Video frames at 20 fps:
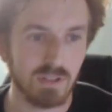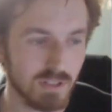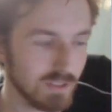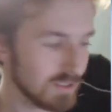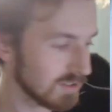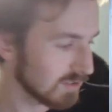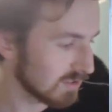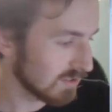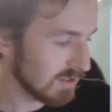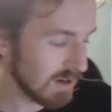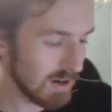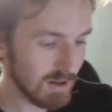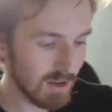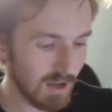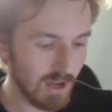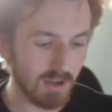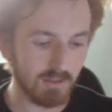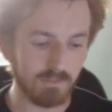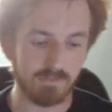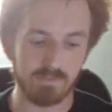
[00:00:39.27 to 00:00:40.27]
To start
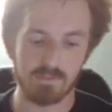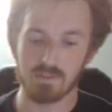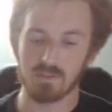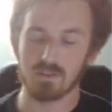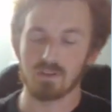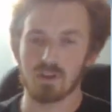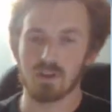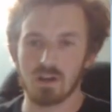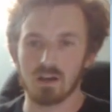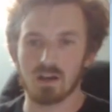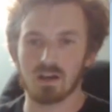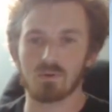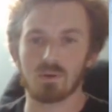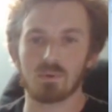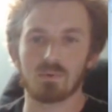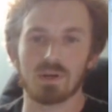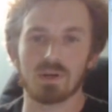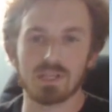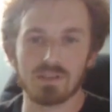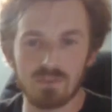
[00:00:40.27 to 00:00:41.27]
off, we
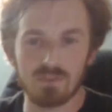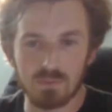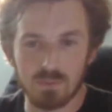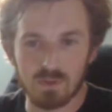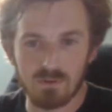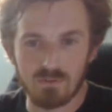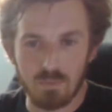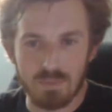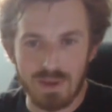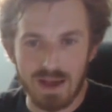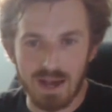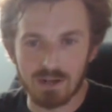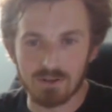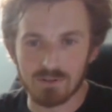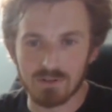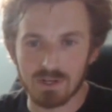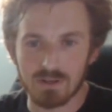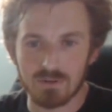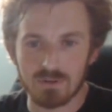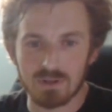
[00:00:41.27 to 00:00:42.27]
want to give you a bit of a
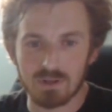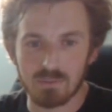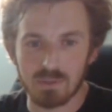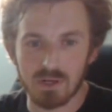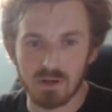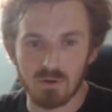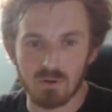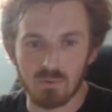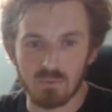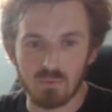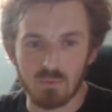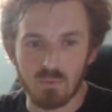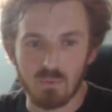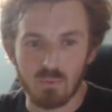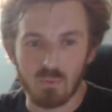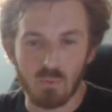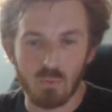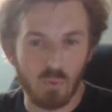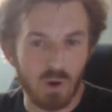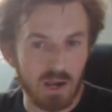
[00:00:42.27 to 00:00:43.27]
background about
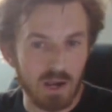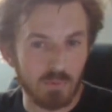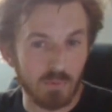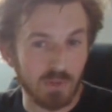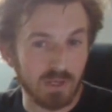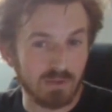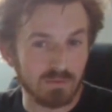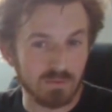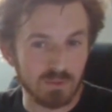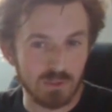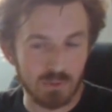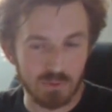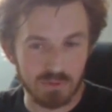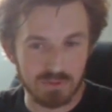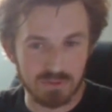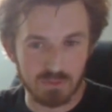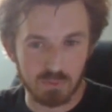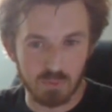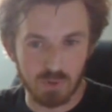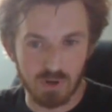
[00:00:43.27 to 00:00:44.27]
why we're even doing
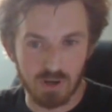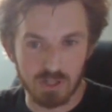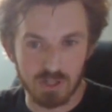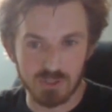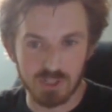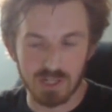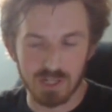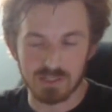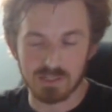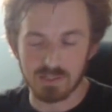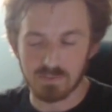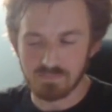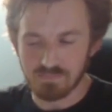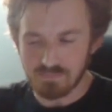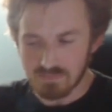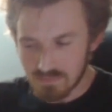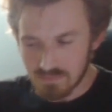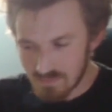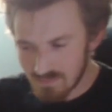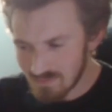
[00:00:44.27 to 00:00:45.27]
this project.
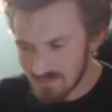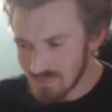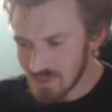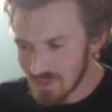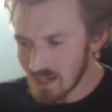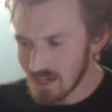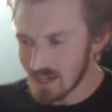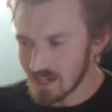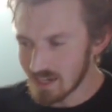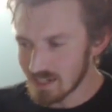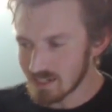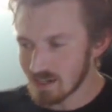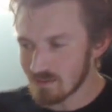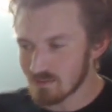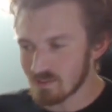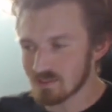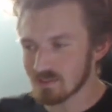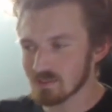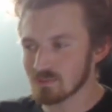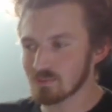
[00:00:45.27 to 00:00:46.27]
And
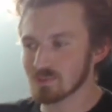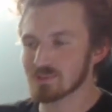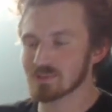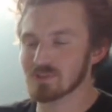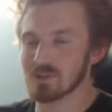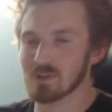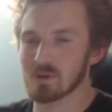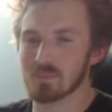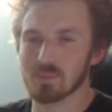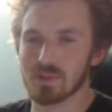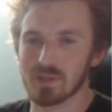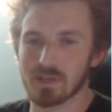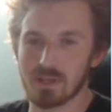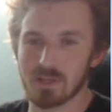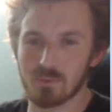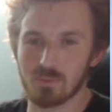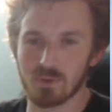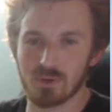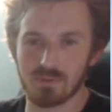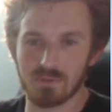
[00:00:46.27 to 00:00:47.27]
ever since we started
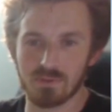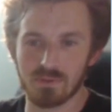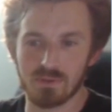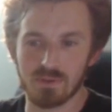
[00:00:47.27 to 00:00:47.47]
playing with